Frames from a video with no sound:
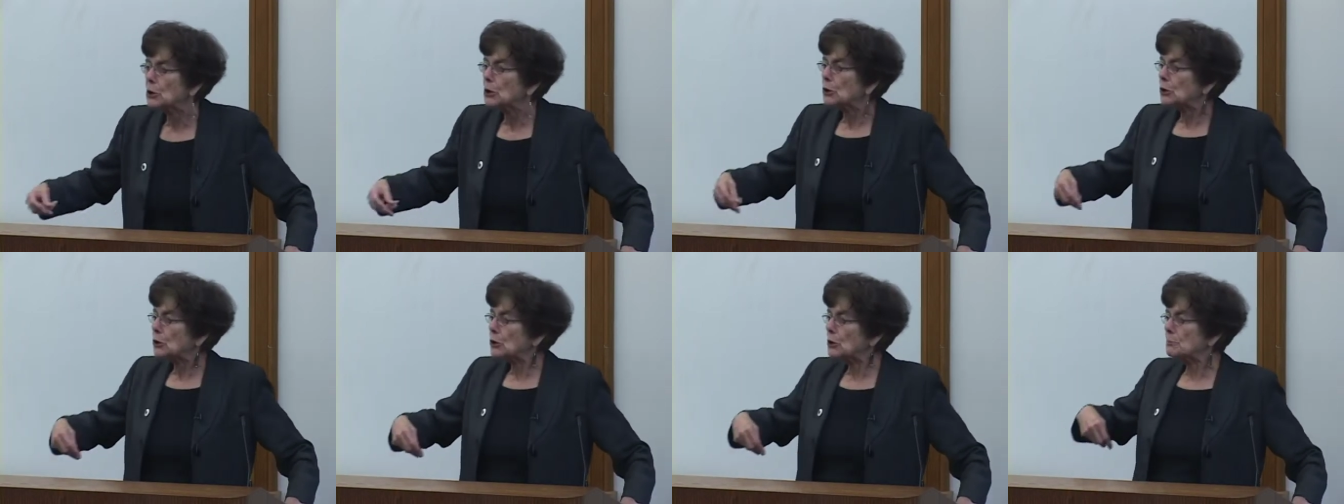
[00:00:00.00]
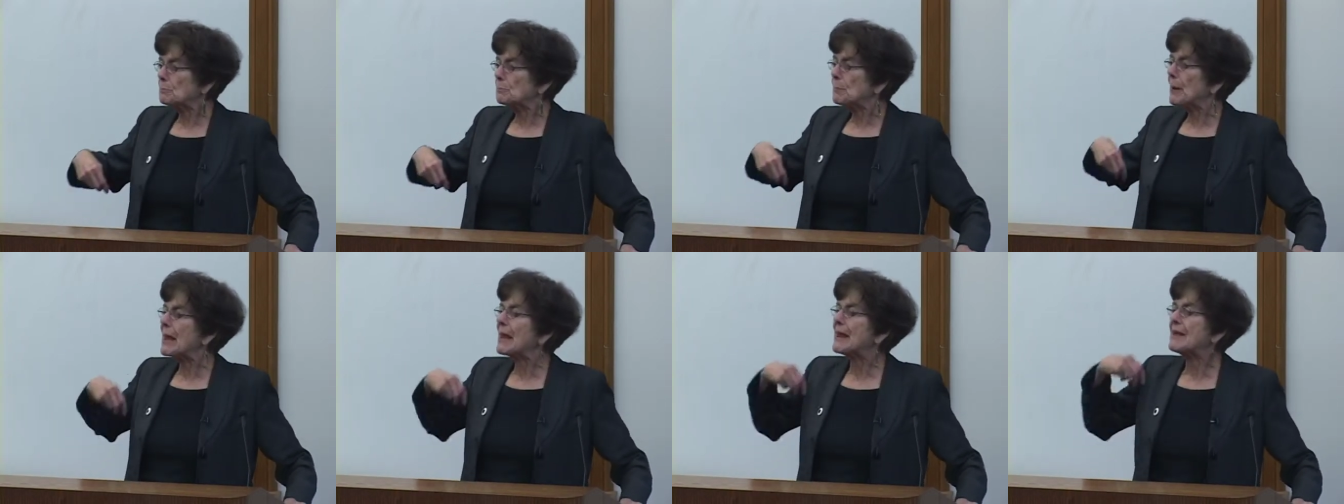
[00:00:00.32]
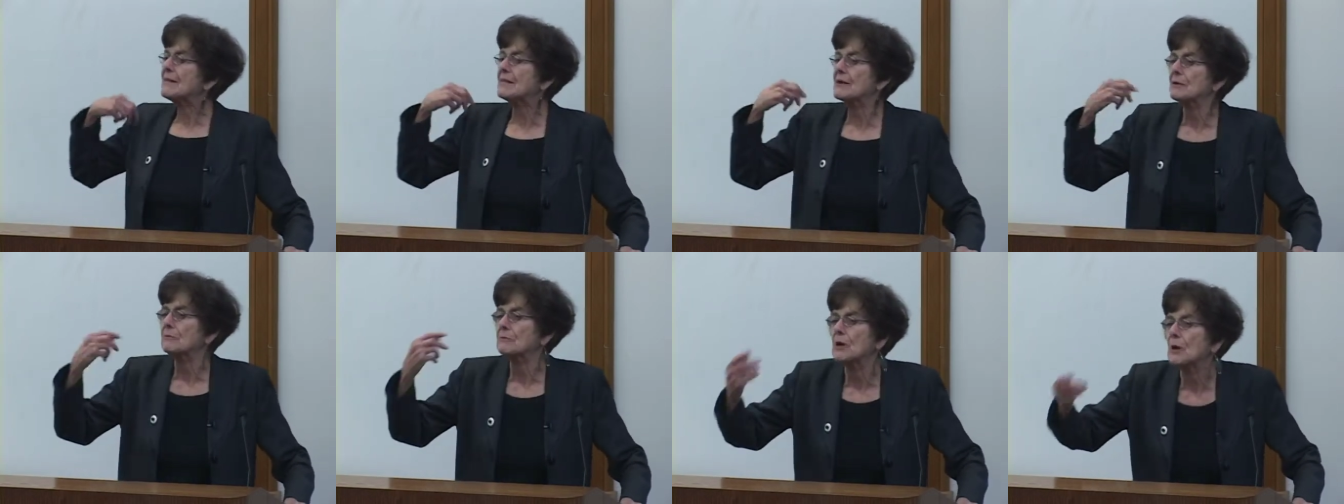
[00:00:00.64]
could pay
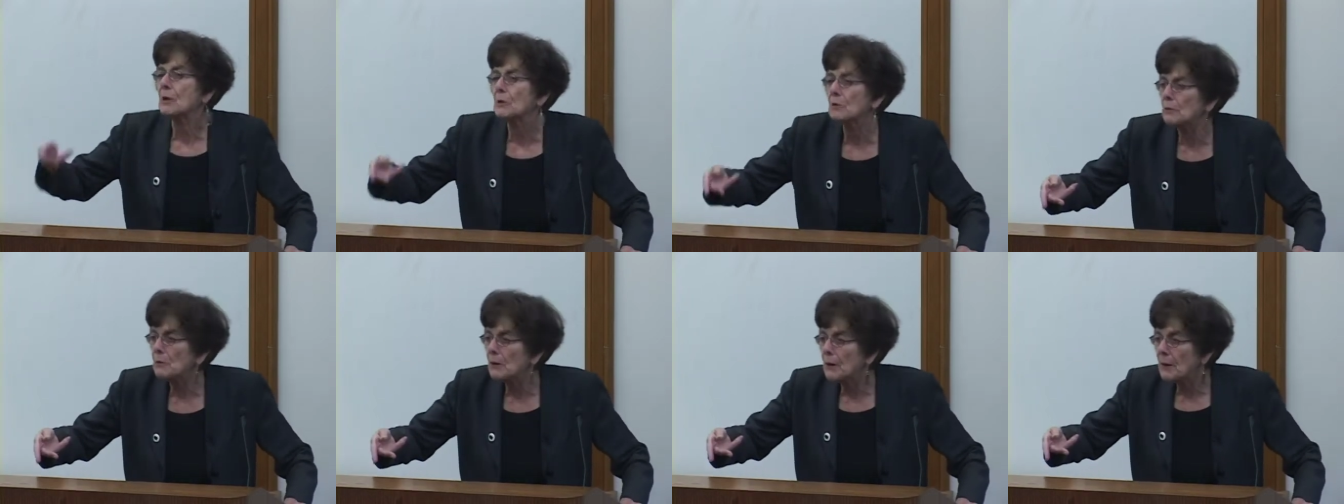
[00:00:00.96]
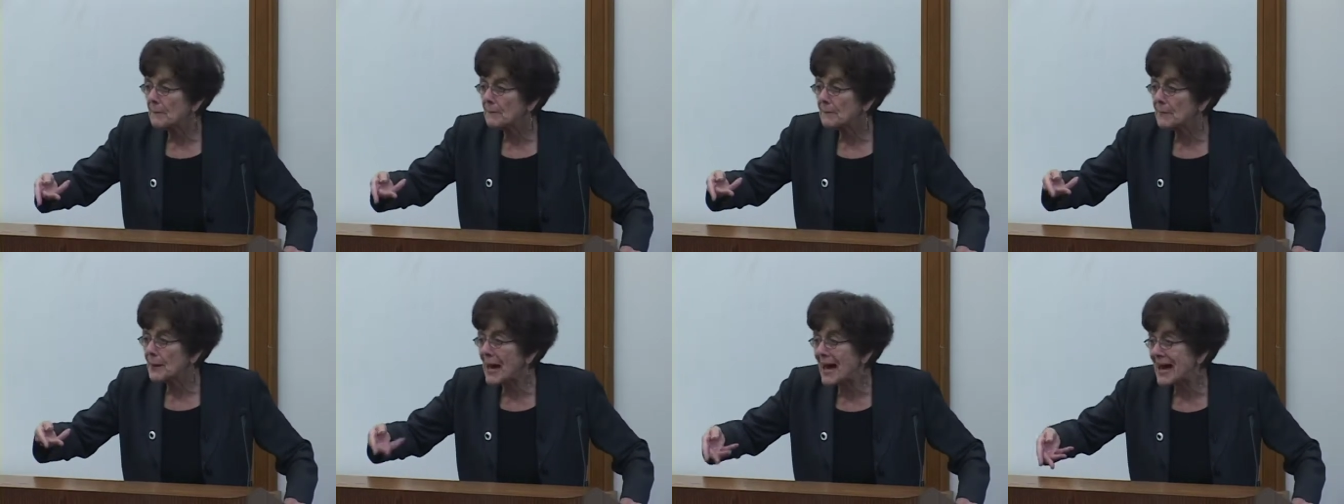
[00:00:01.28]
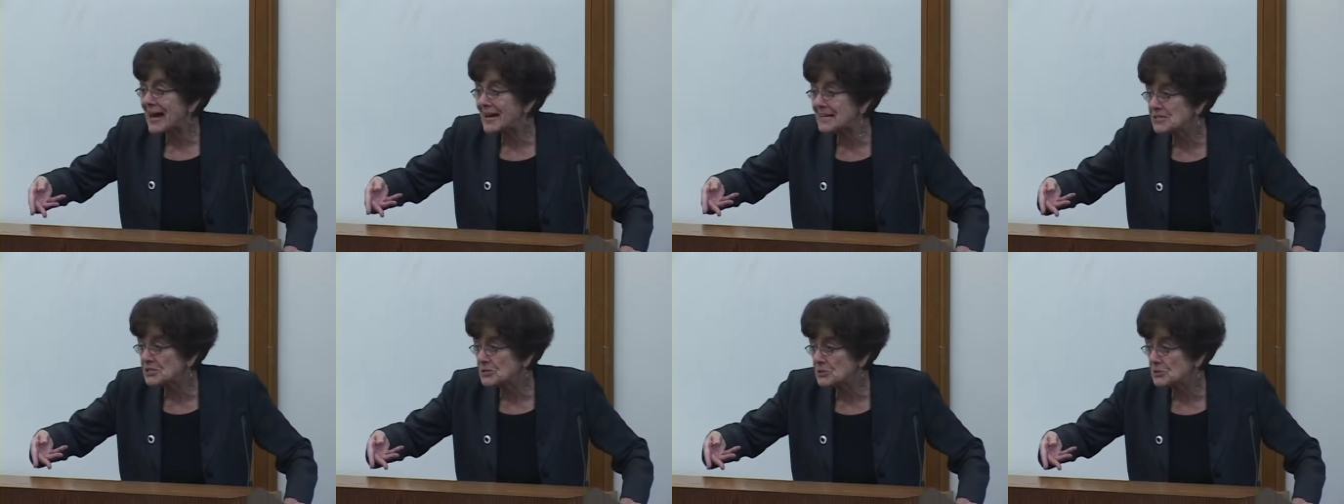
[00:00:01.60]
their own
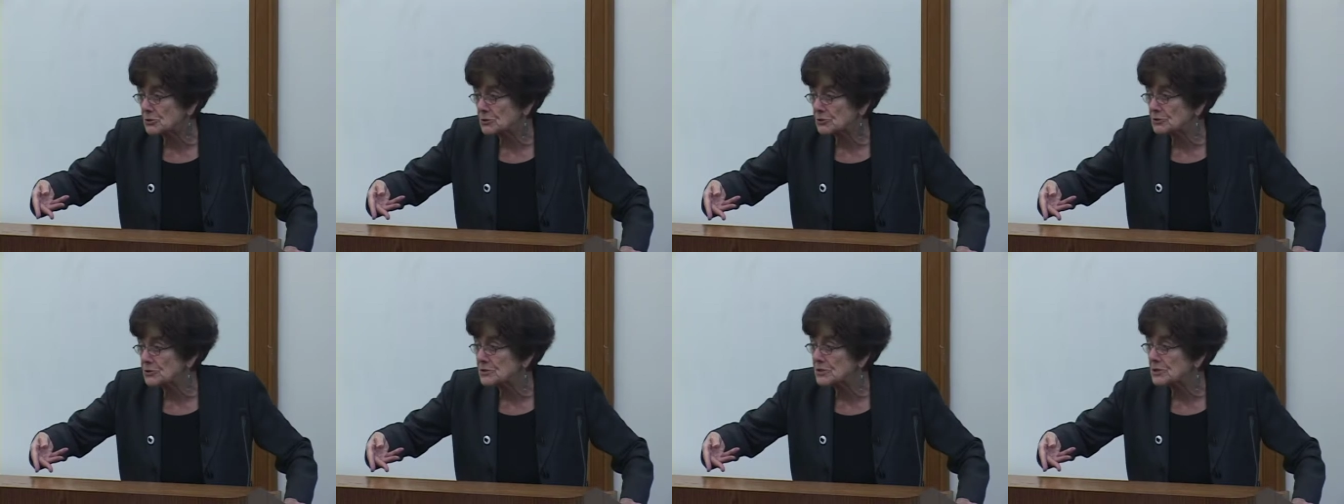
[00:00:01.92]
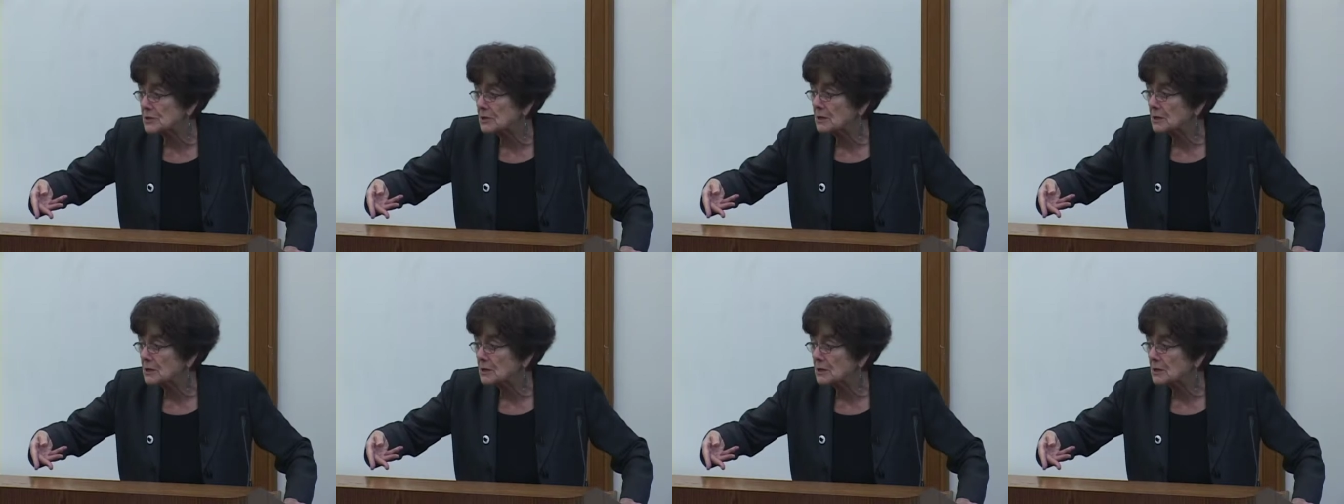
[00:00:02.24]
pastors